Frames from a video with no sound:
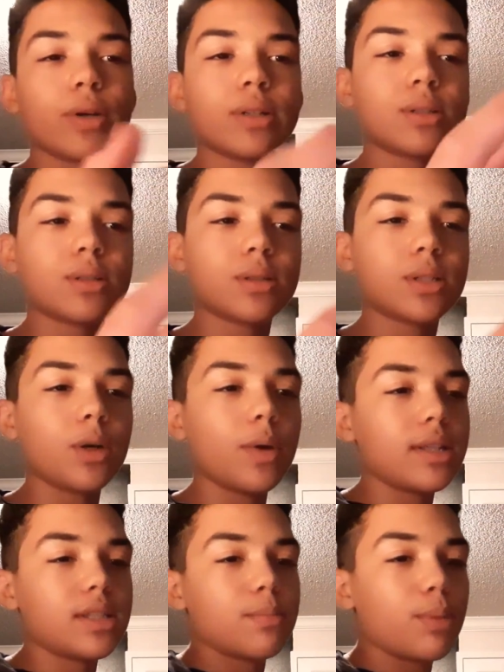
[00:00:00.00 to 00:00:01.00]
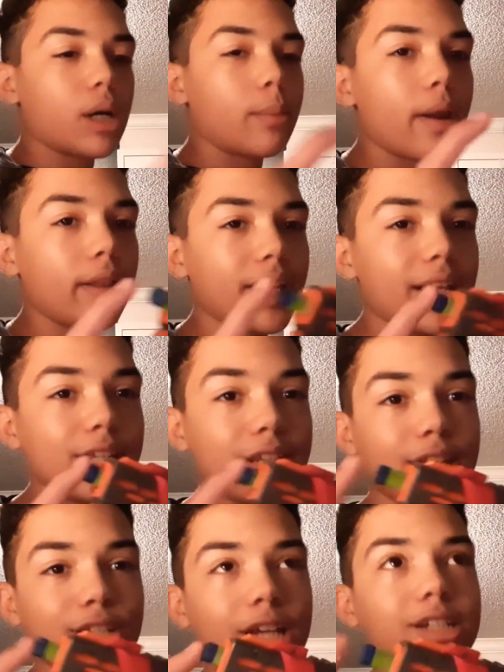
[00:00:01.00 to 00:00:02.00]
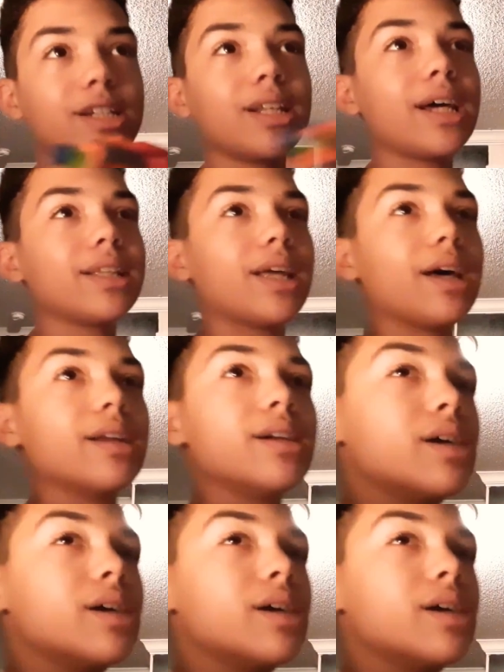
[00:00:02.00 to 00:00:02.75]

it's permanently ejected like that.